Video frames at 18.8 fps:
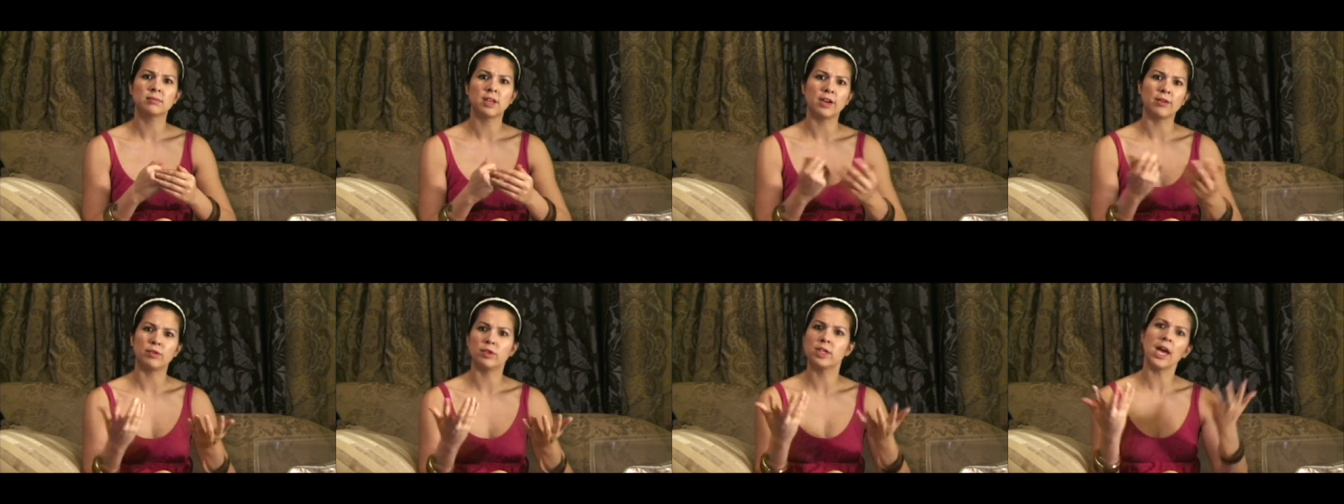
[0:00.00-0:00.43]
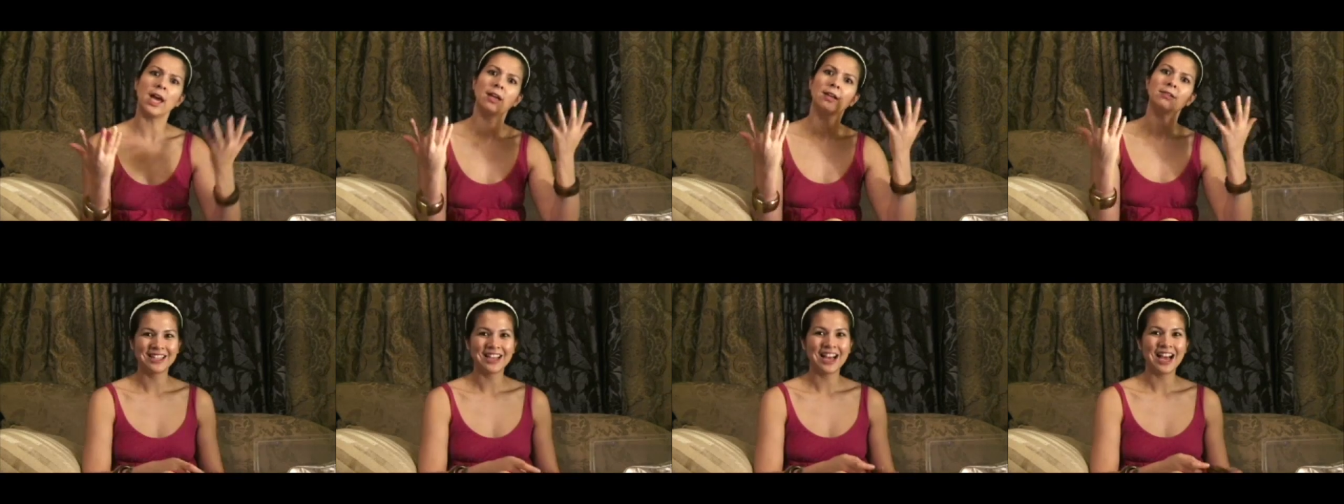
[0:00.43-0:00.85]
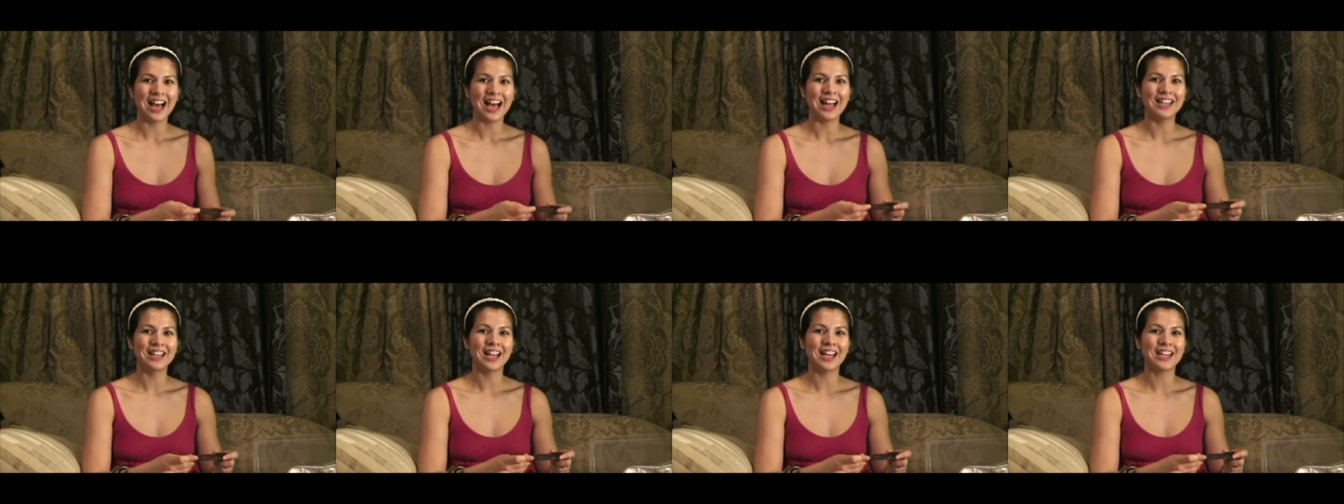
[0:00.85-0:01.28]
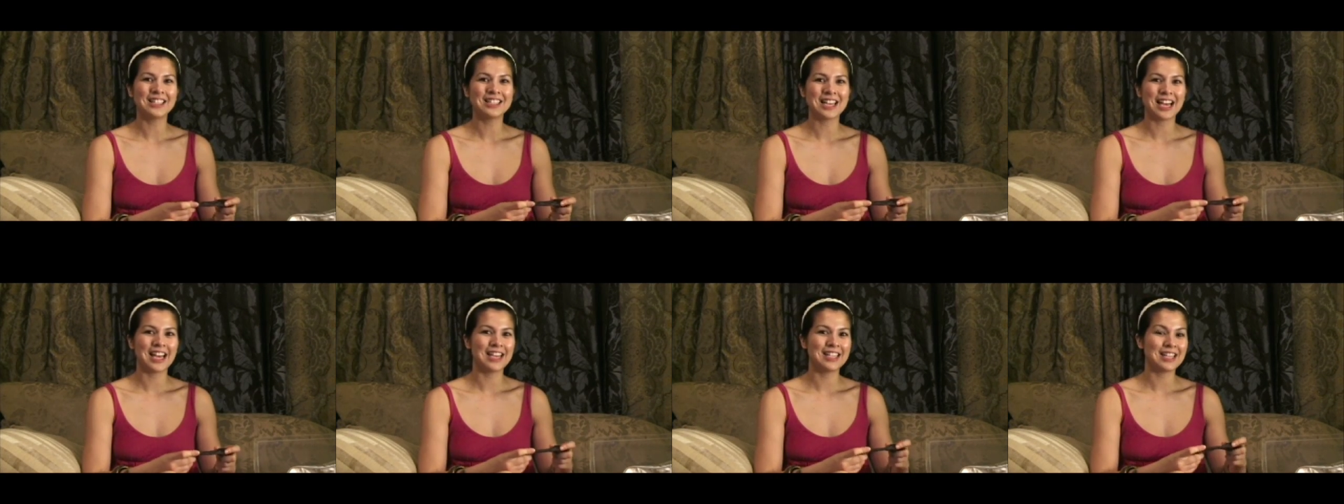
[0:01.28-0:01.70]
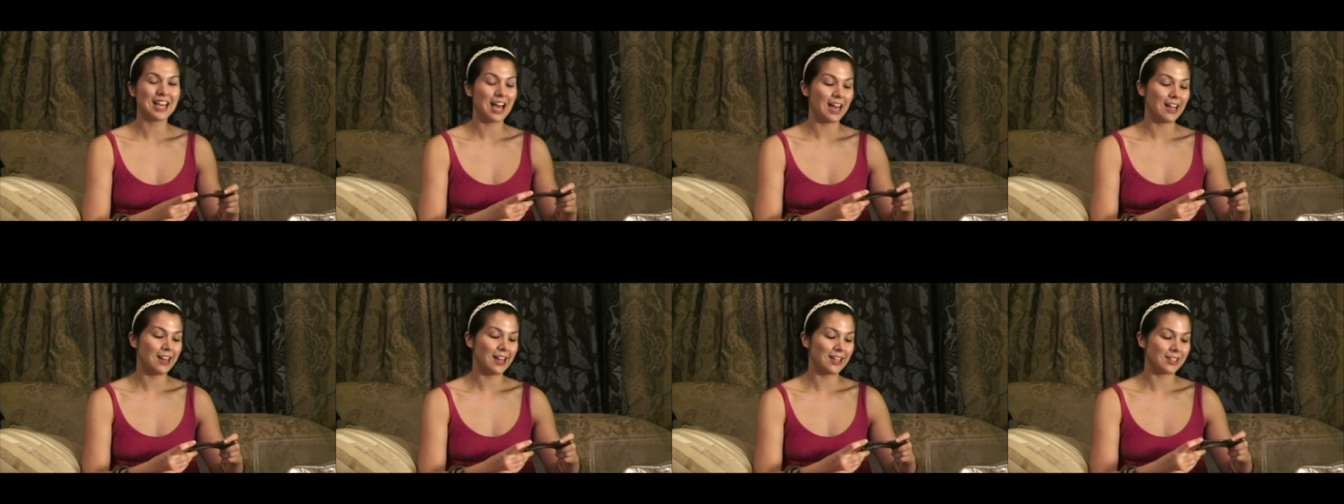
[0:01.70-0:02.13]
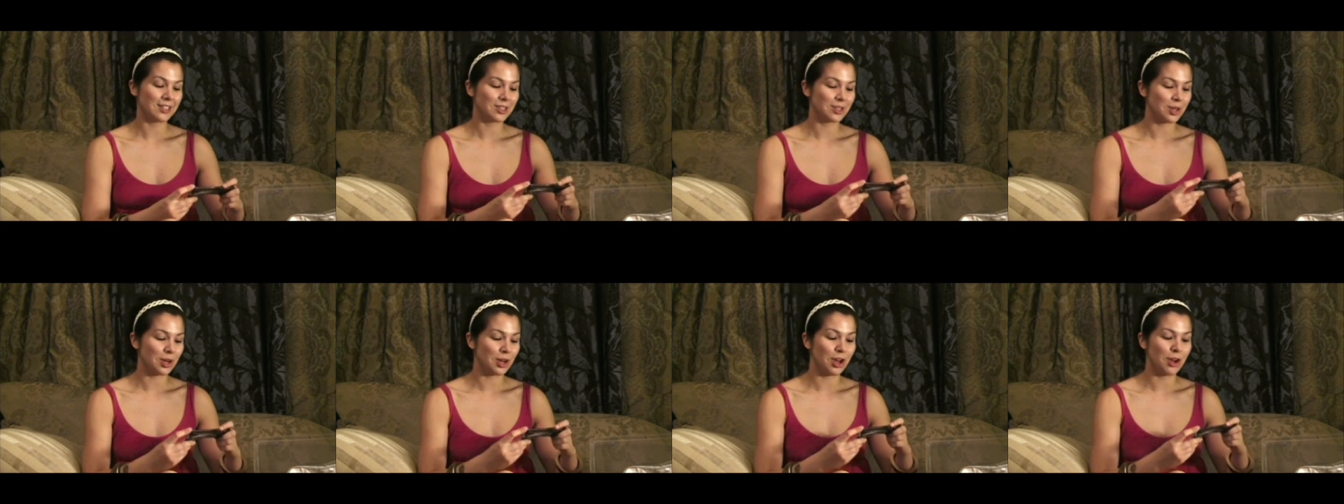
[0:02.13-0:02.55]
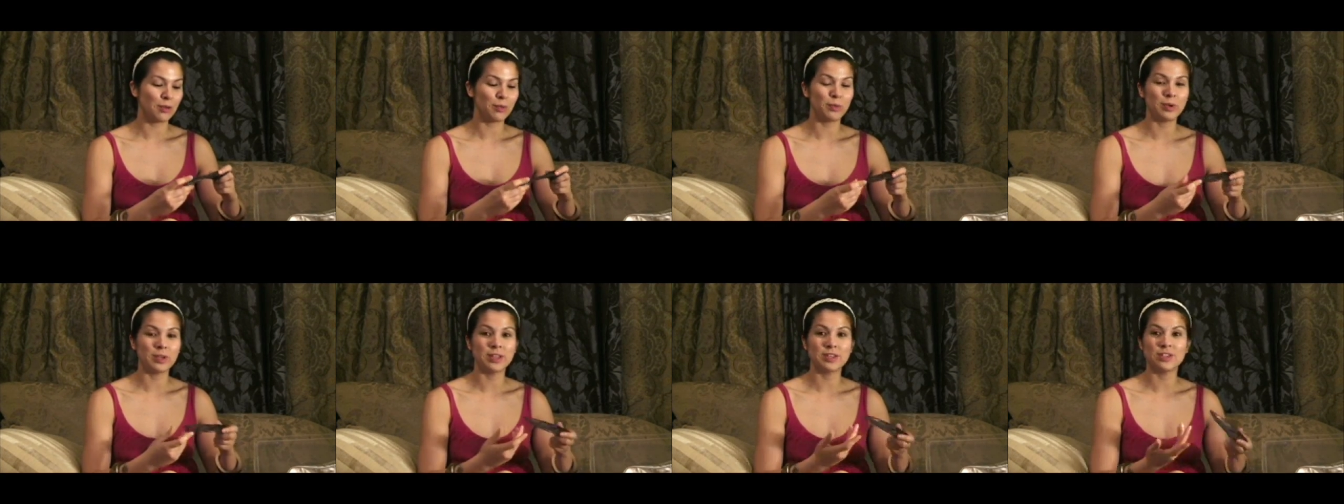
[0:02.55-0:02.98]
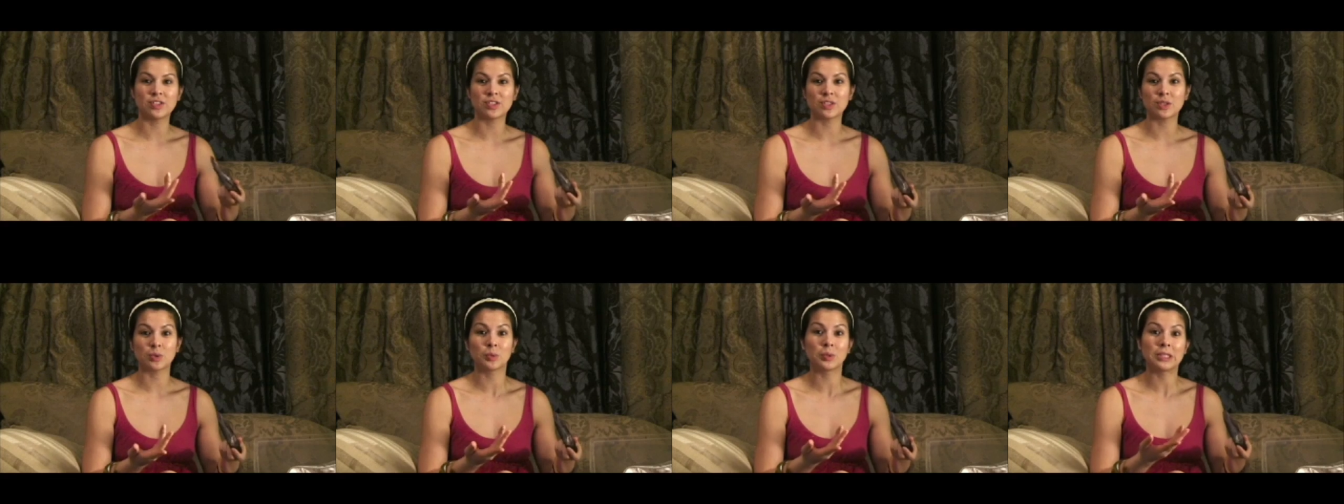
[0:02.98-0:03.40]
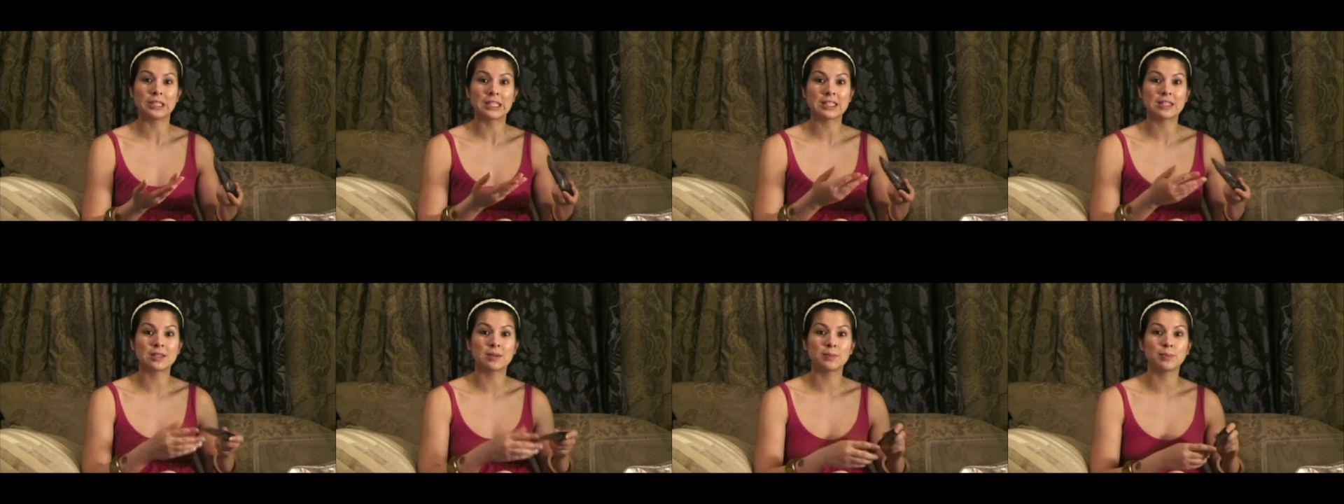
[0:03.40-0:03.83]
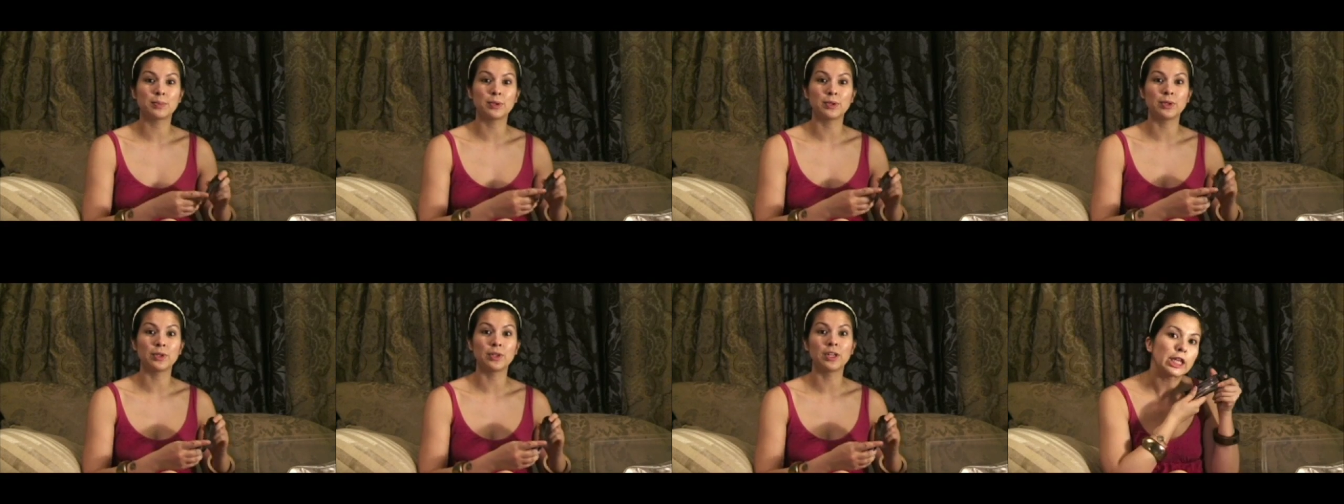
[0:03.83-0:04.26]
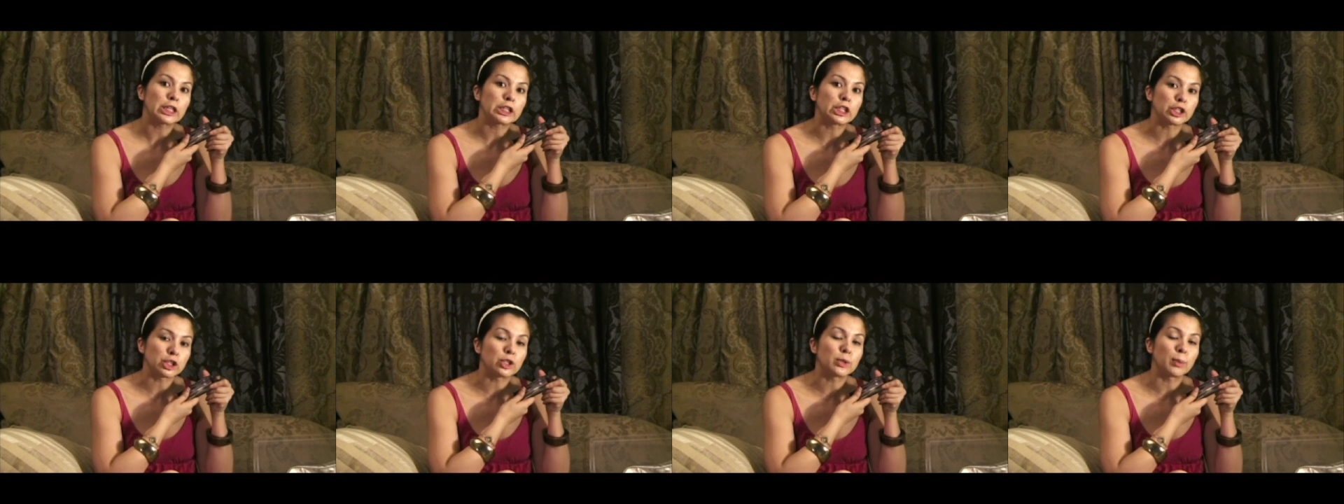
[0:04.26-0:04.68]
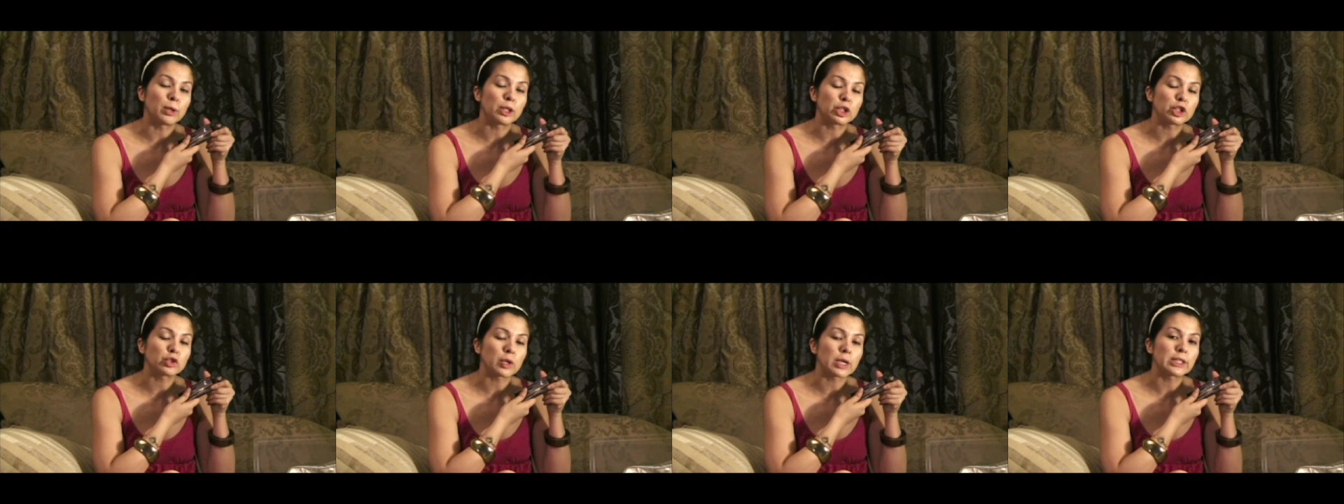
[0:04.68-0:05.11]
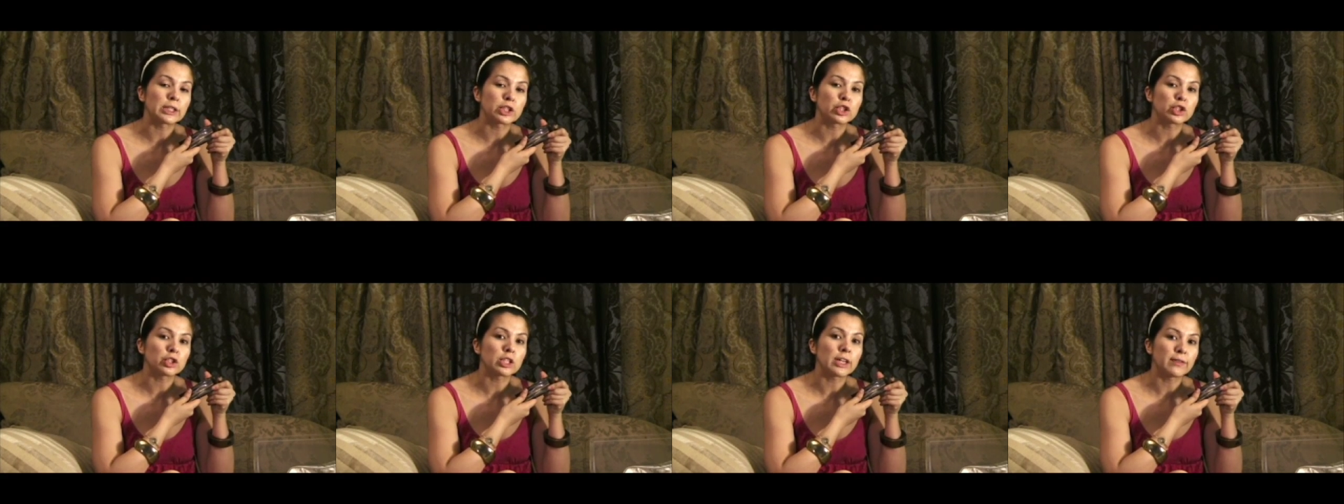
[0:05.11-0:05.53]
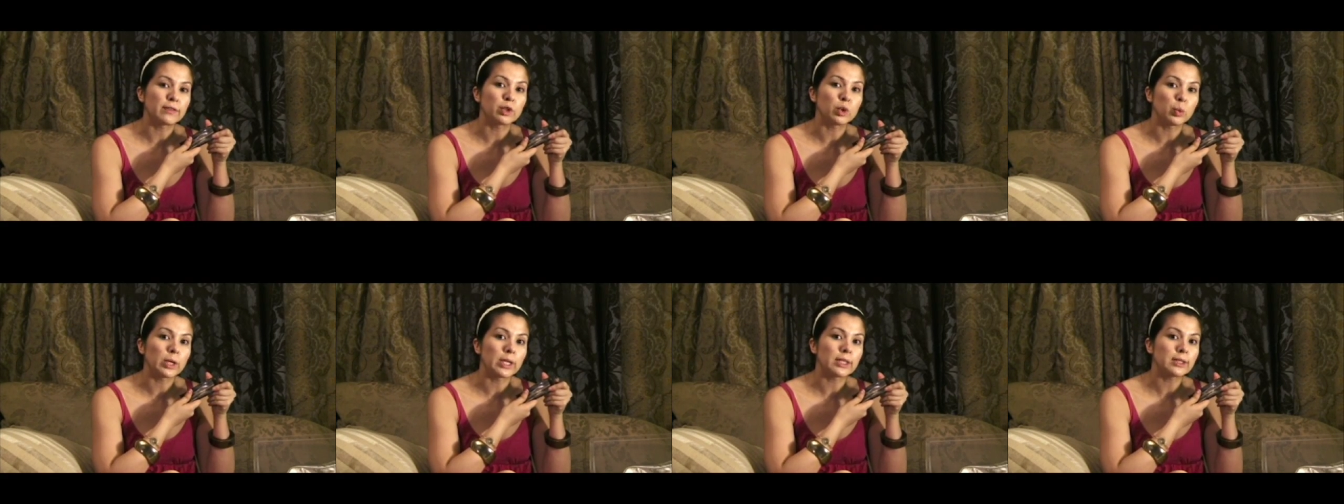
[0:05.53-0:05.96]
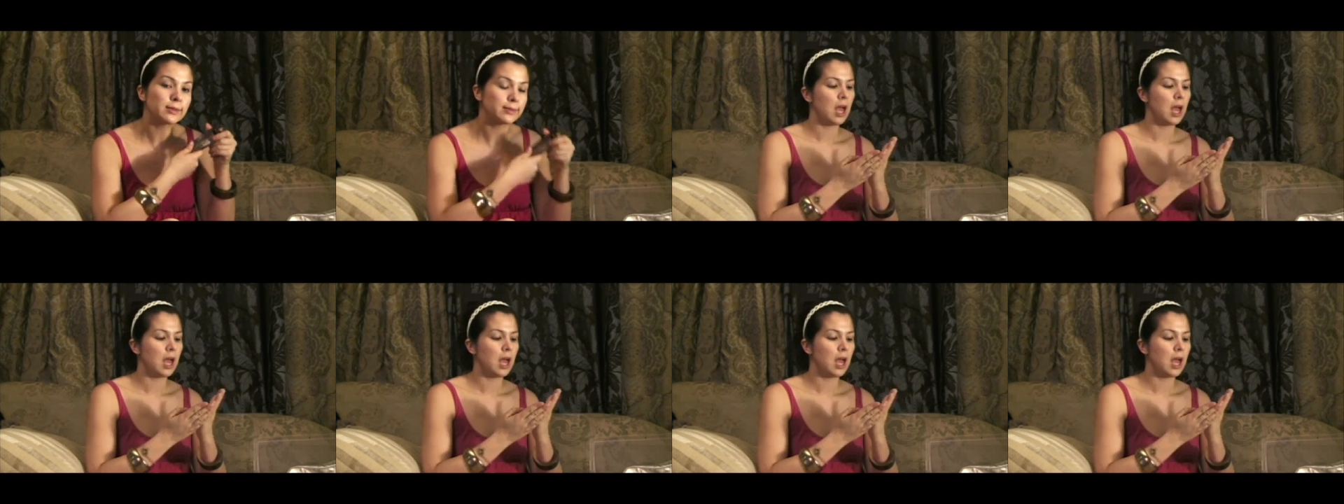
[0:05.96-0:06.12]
every day. A lot of days I like to start off with just a really simple tinted moisturizer, if you will.